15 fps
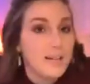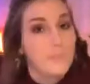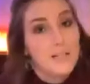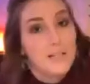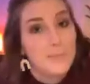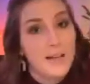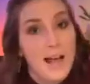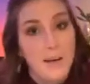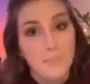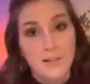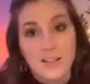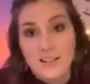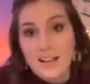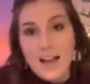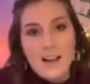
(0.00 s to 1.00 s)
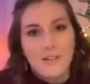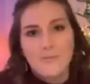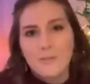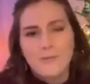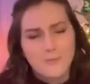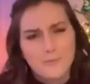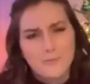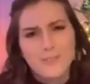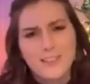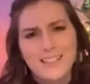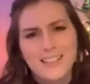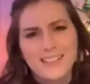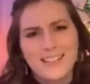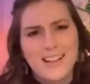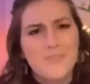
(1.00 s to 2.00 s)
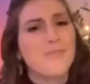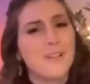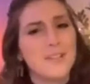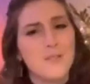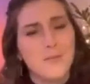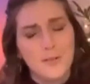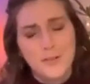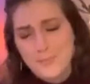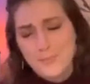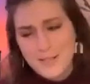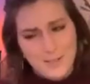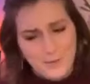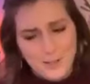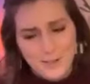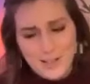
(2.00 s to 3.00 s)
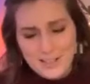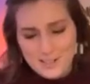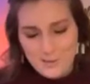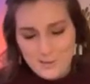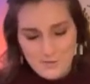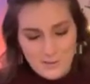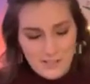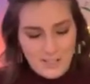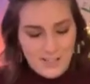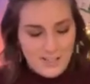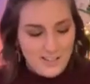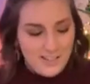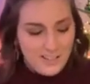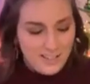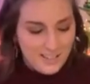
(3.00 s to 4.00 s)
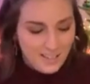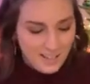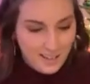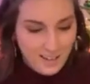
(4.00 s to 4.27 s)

It makes me happy. I have funny ornaments I've collected over the years.